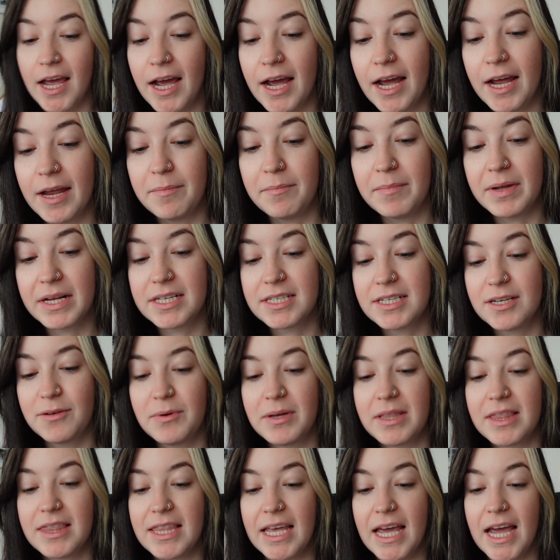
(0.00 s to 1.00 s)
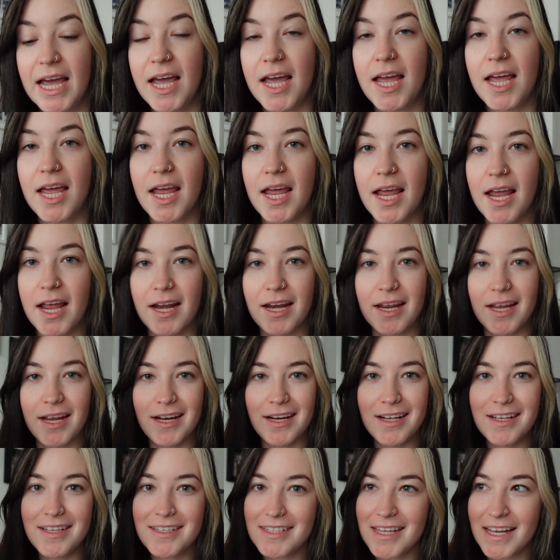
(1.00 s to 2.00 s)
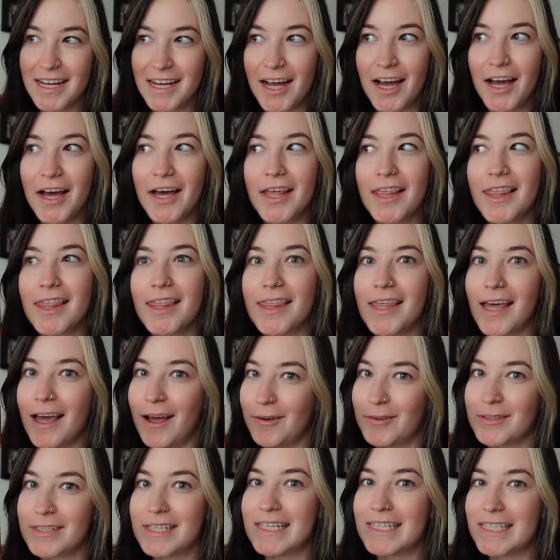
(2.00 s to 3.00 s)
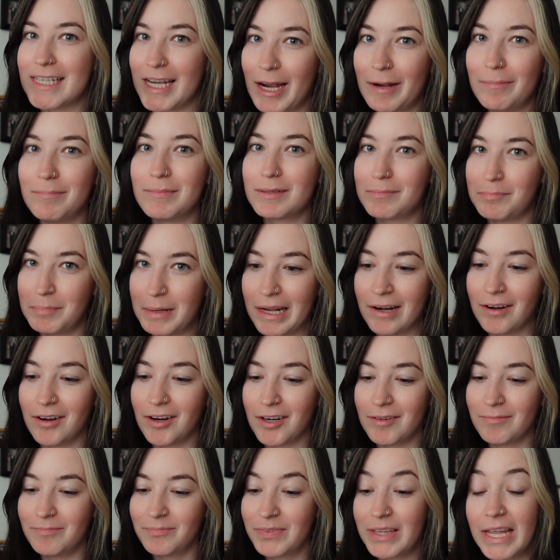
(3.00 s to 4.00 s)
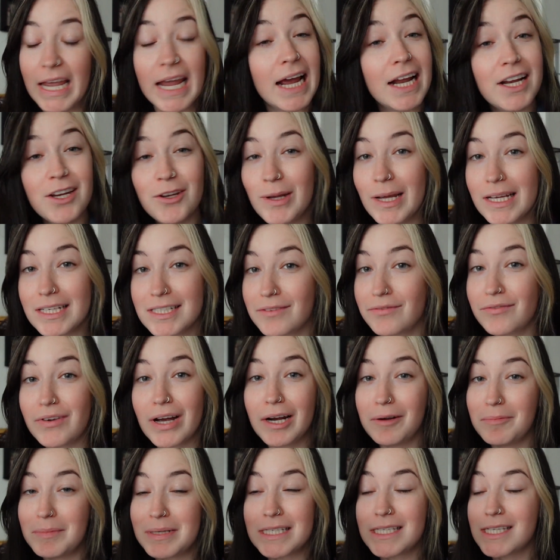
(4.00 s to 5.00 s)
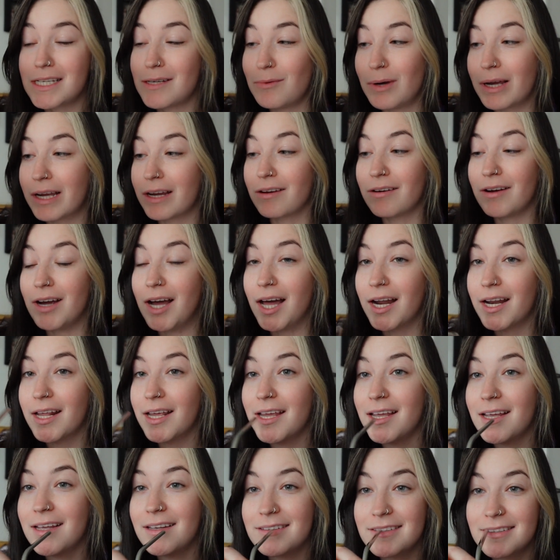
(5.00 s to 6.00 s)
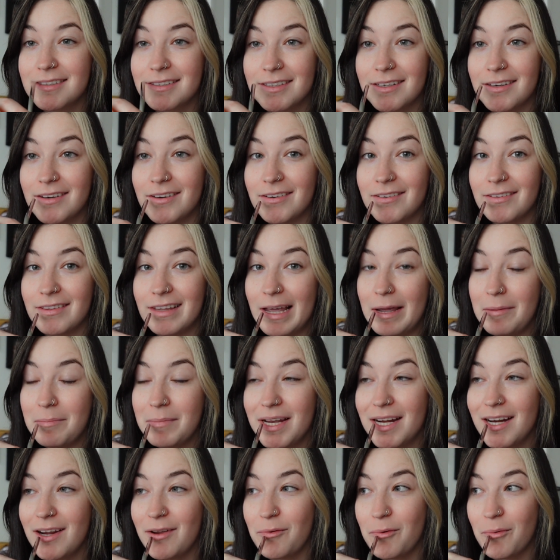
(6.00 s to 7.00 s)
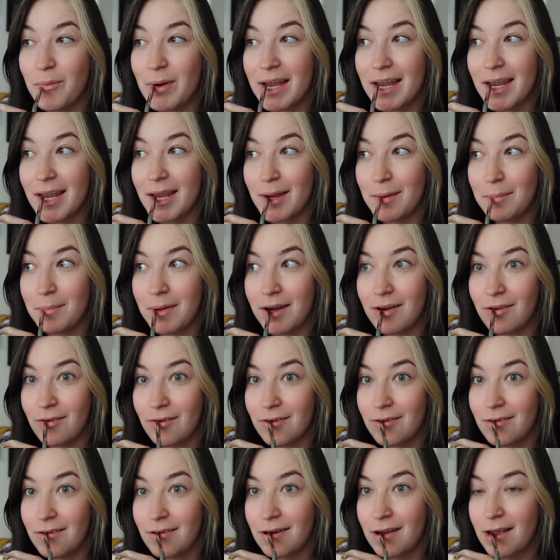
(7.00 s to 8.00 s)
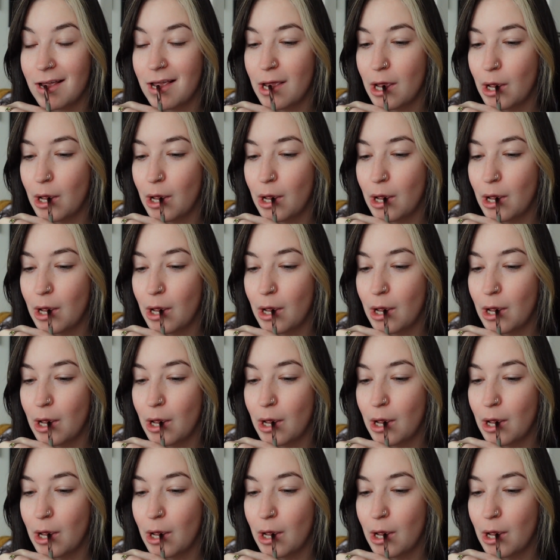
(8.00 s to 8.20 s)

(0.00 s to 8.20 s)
I mixed it with that, and it is like 1,000 times better. And you get some vitamin C while you're at it, so that made it way better.